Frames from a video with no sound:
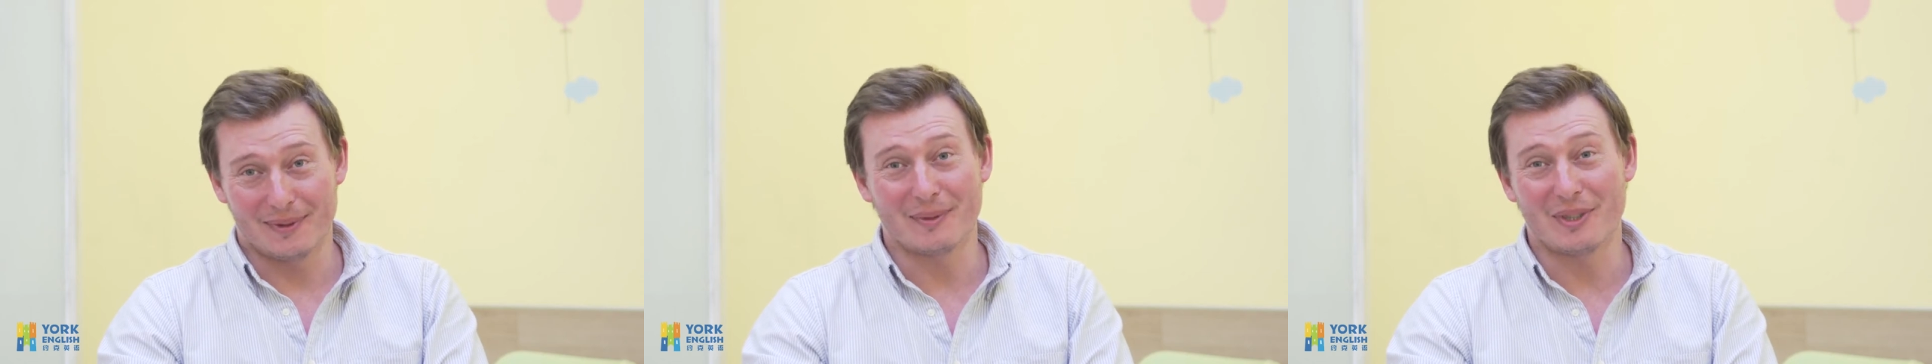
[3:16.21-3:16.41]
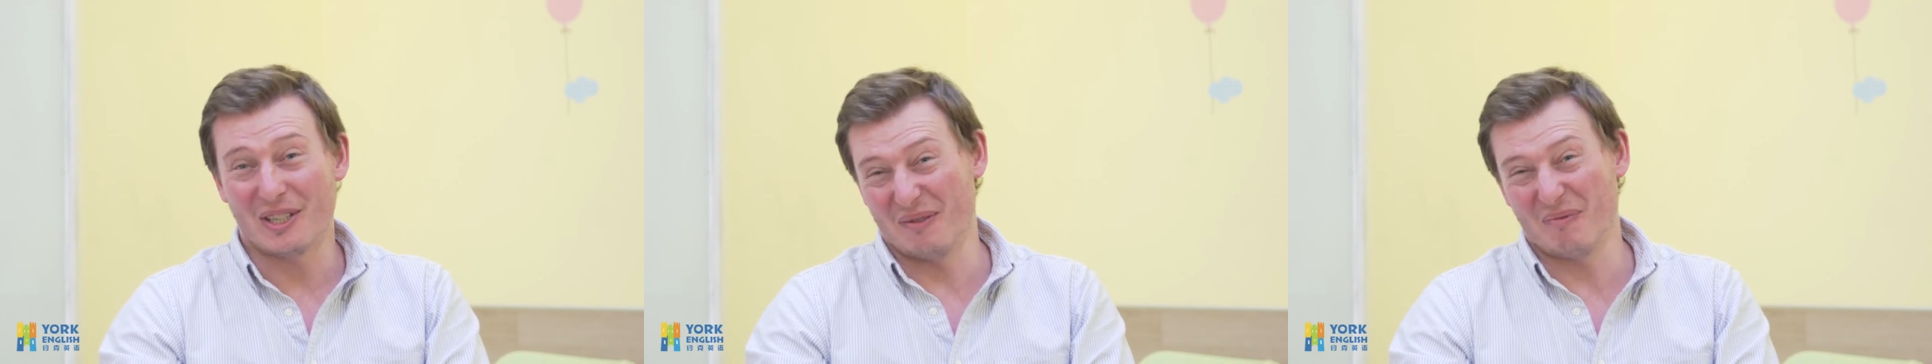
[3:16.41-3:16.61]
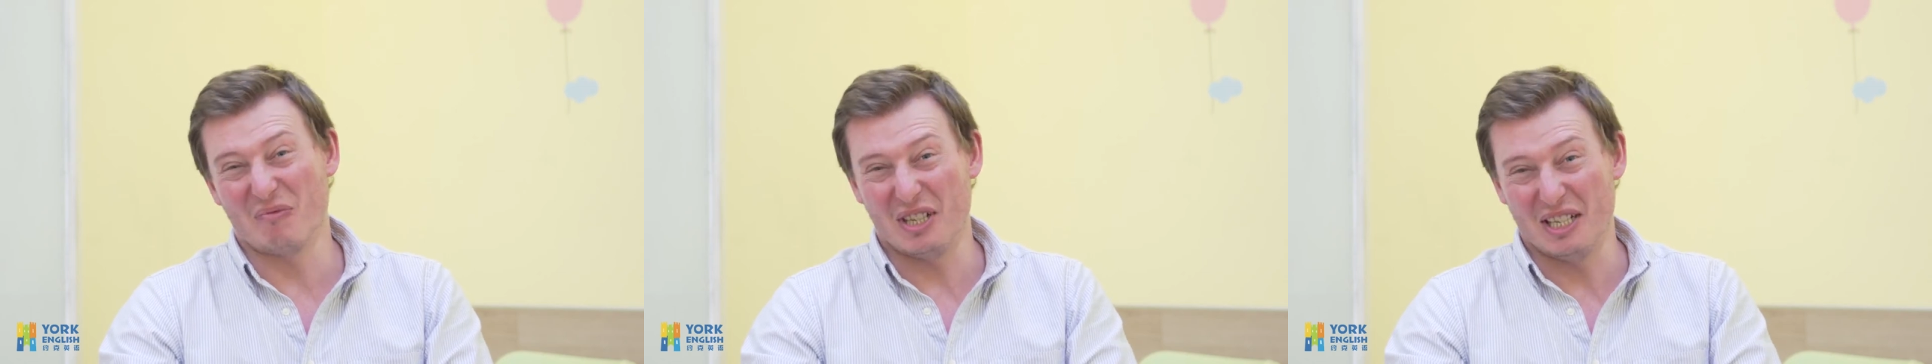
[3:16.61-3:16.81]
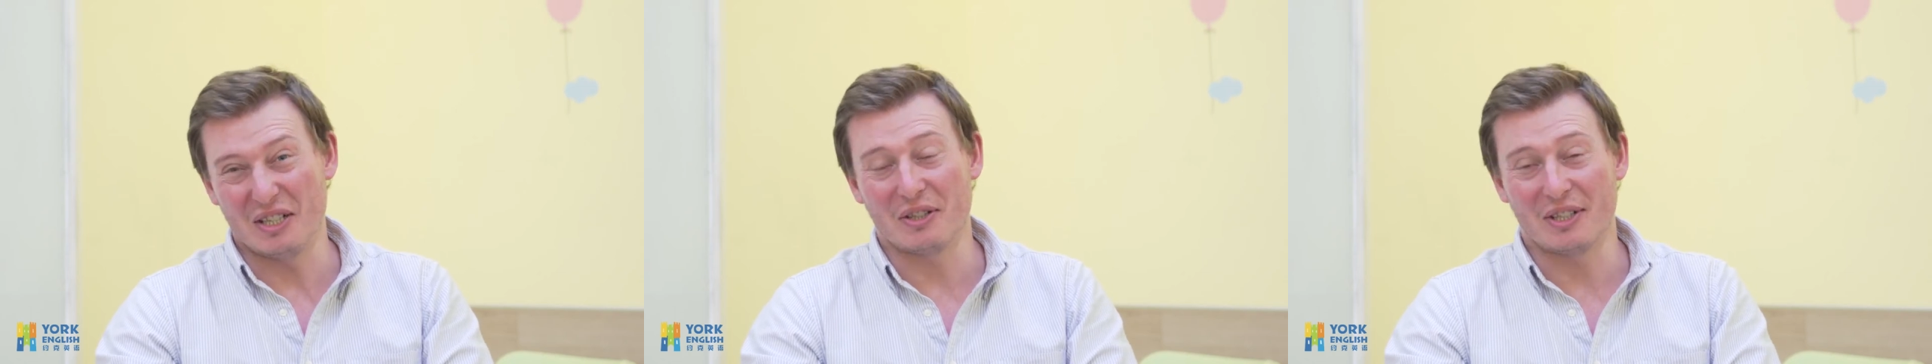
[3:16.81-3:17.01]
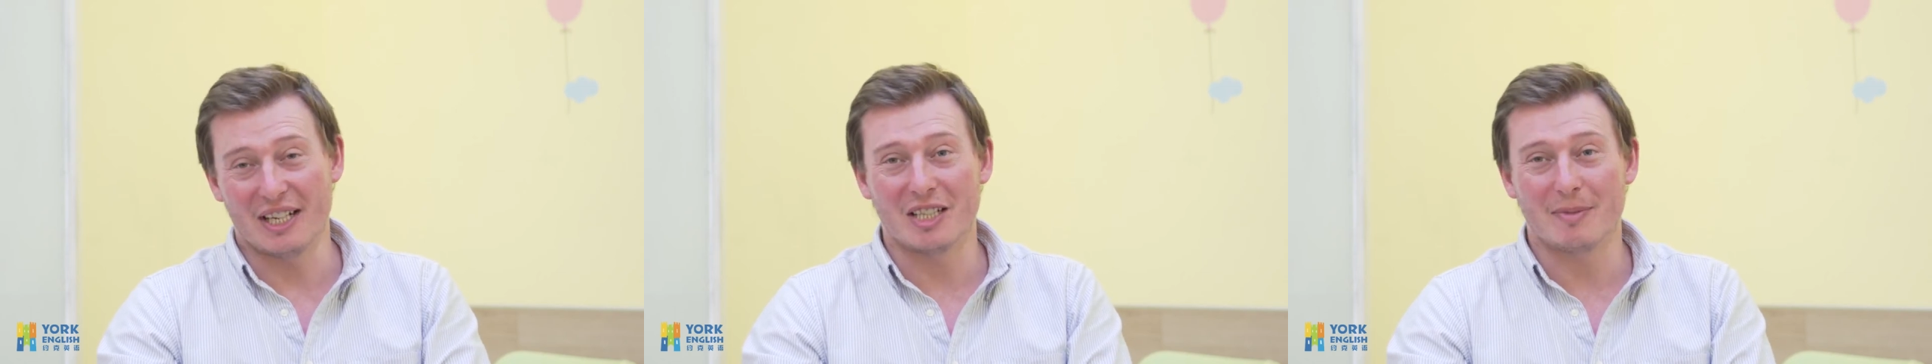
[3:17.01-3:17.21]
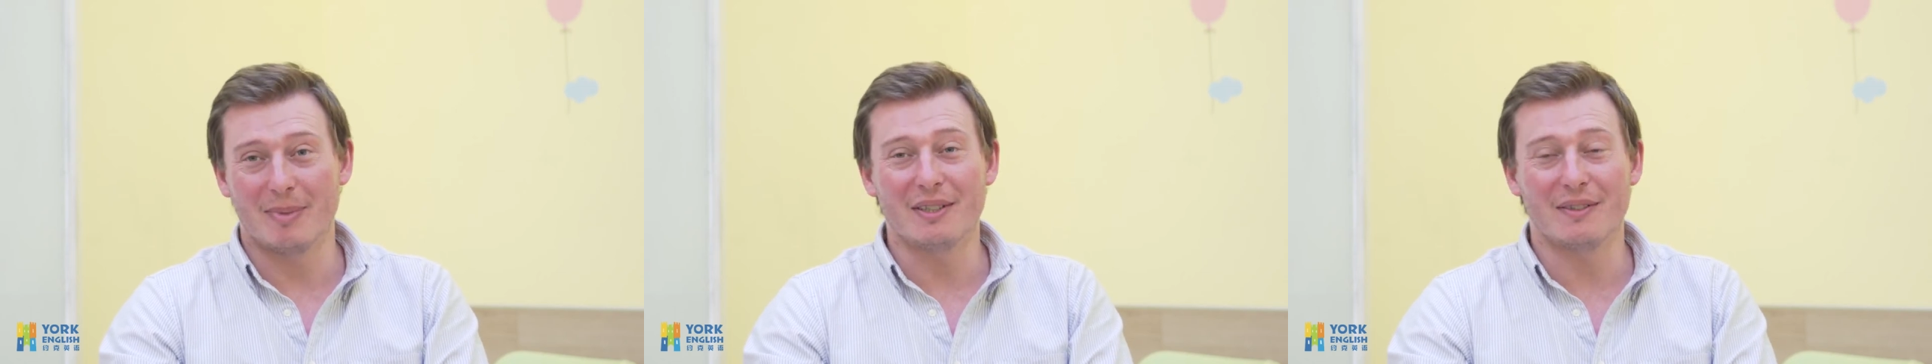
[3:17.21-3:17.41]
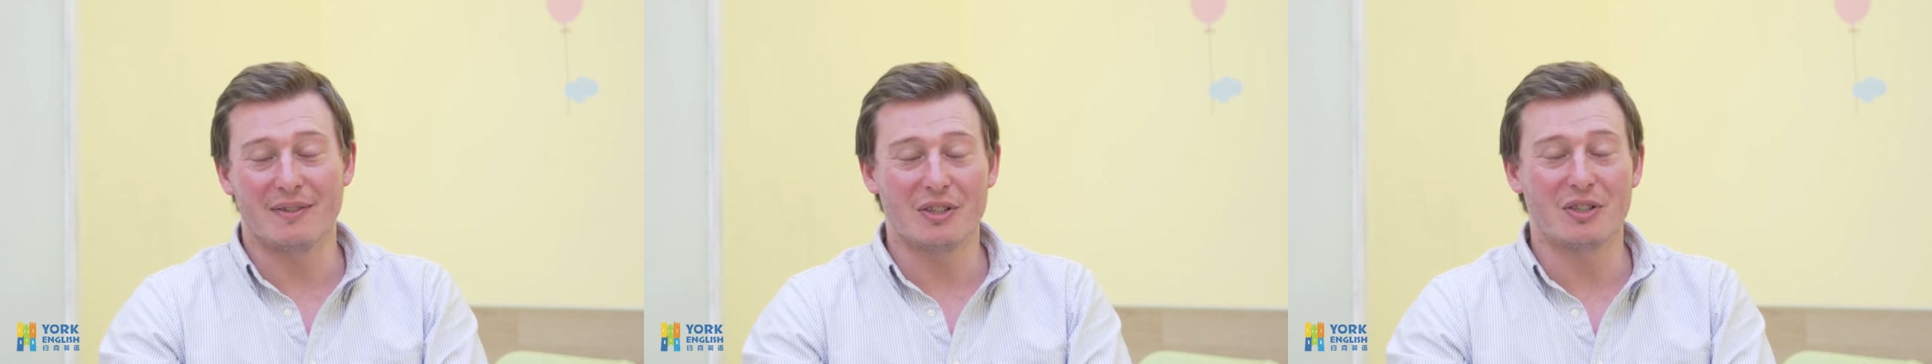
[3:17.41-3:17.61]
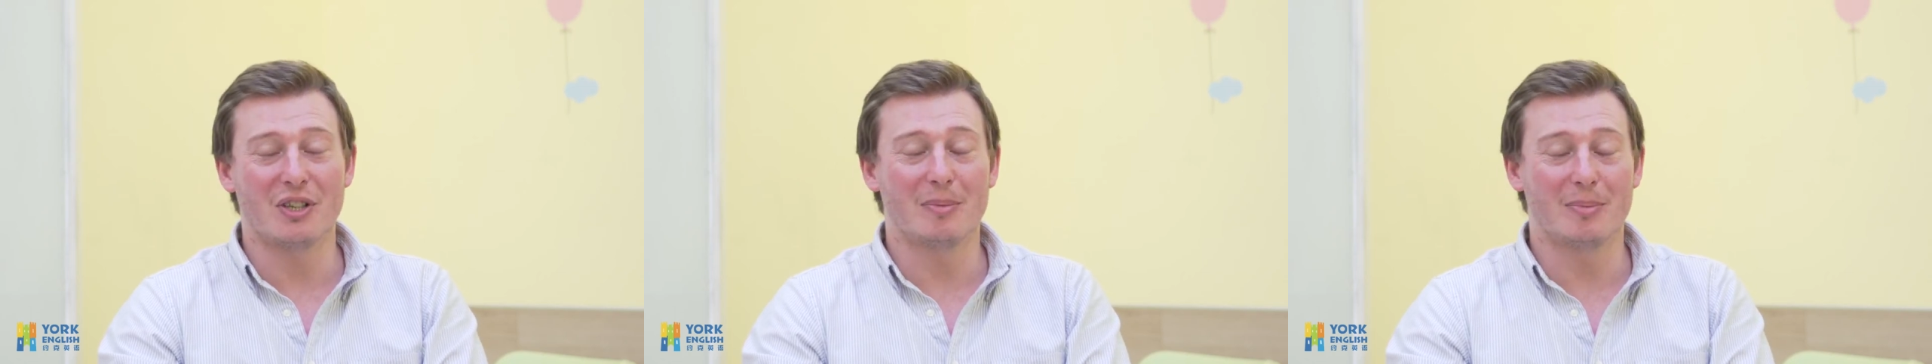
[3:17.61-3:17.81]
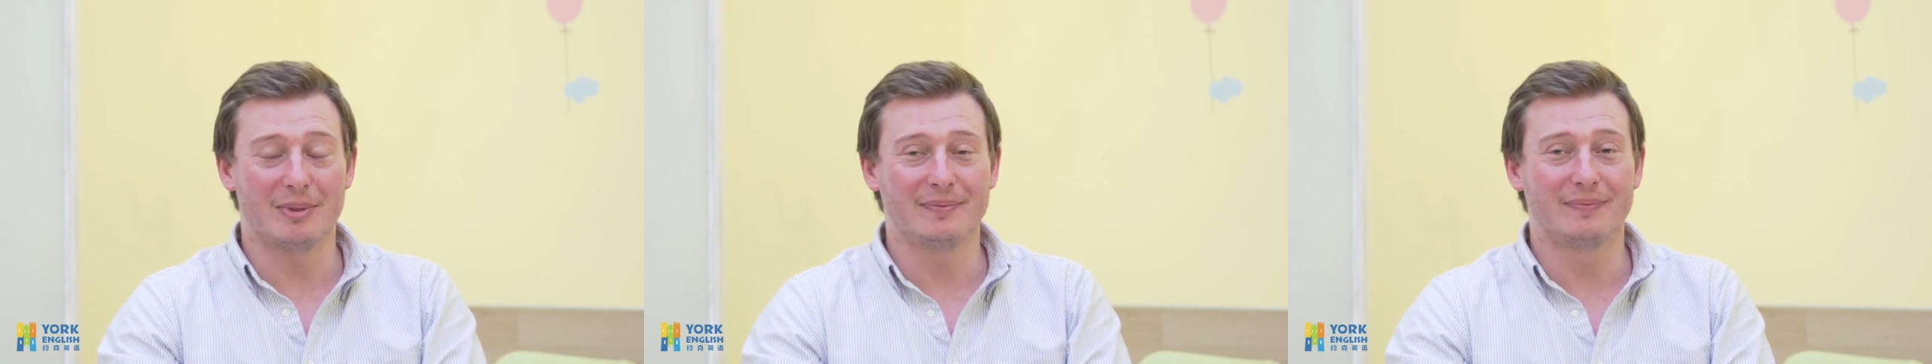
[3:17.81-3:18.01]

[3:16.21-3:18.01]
which is a really good aspect of the job.